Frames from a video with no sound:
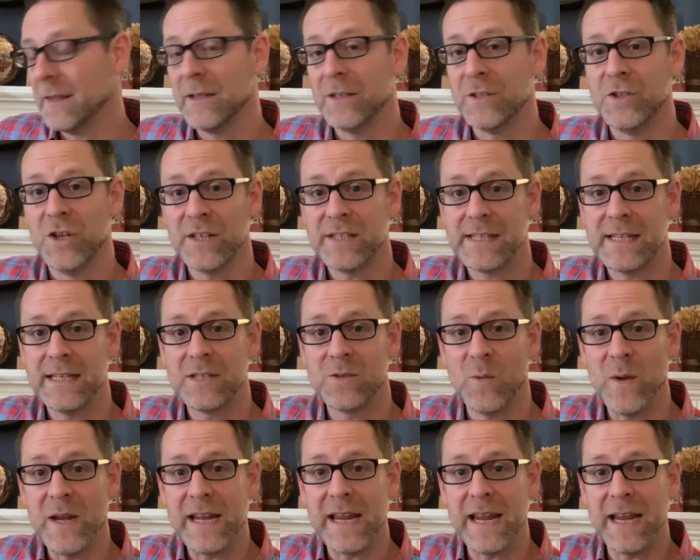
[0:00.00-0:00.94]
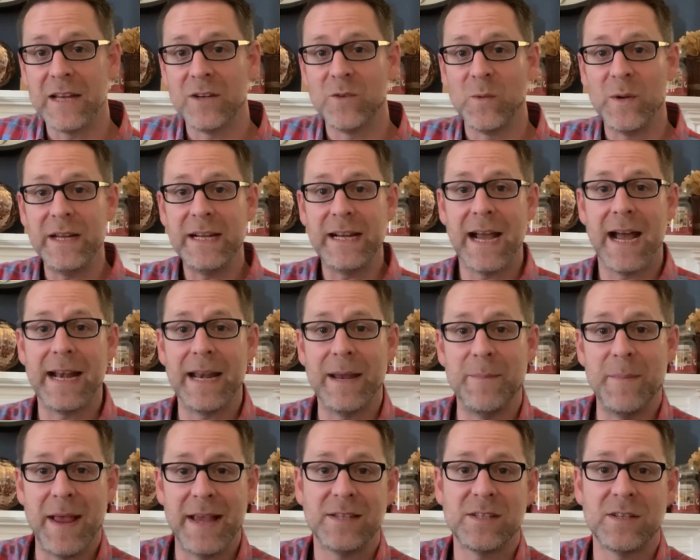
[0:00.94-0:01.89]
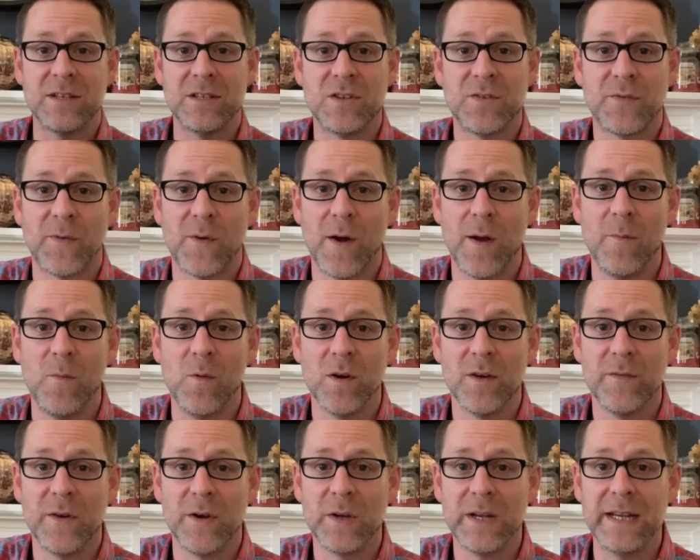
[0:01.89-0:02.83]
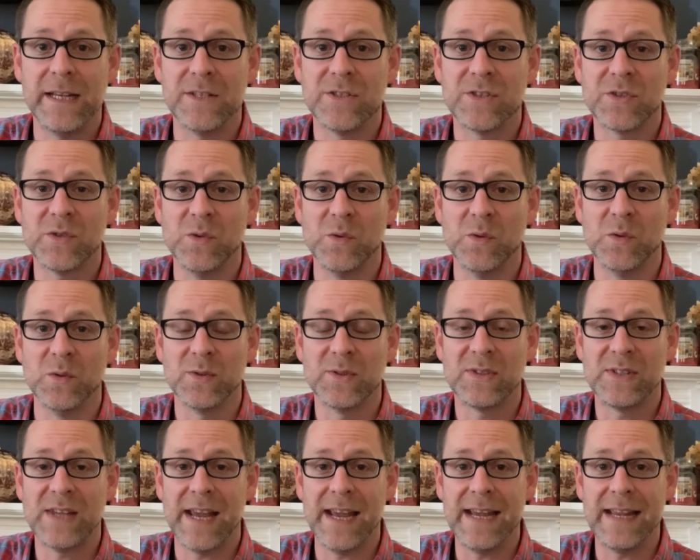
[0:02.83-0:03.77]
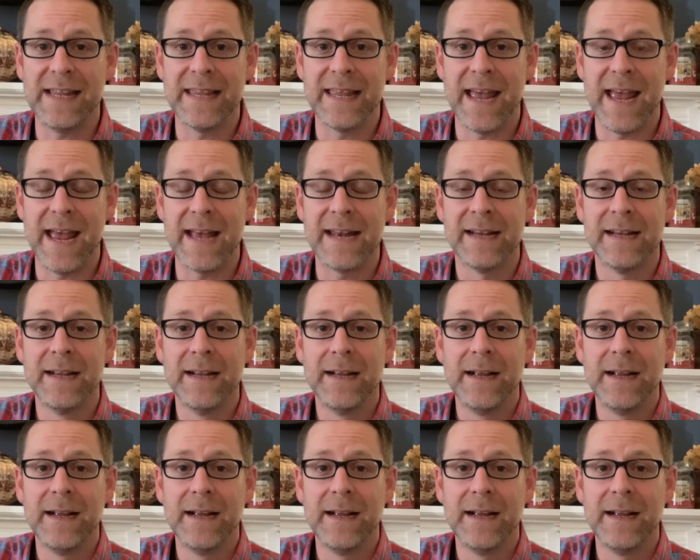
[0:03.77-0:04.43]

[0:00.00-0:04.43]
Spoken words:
just this weekend, we got a message from one of our kids' schools saying that